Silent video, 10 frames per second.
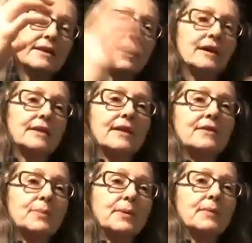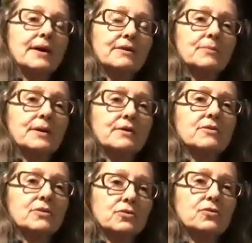That's been my
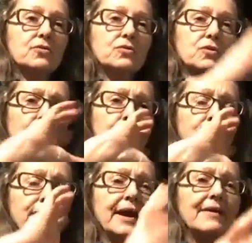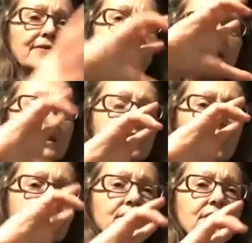experience. They're super heavy in
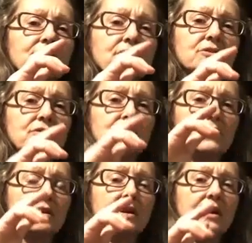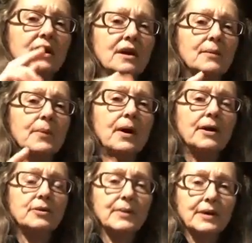here, and it's just a
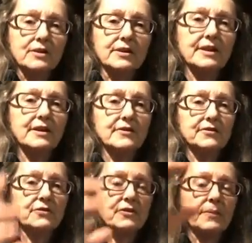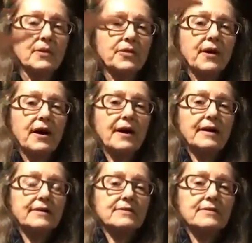monumental lift from the
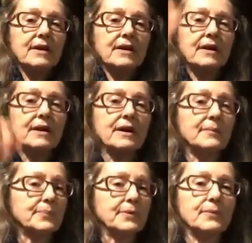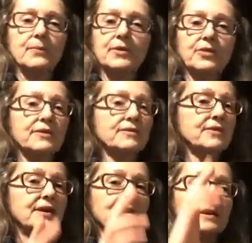thighs up. But with
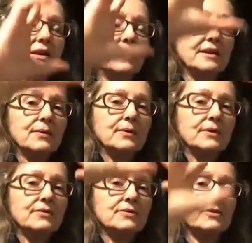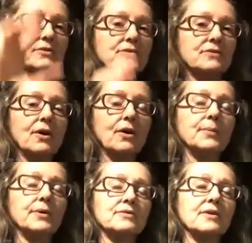this technique, it was just
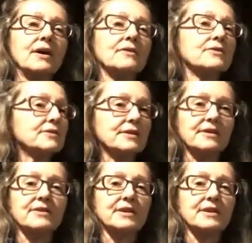almost effortless.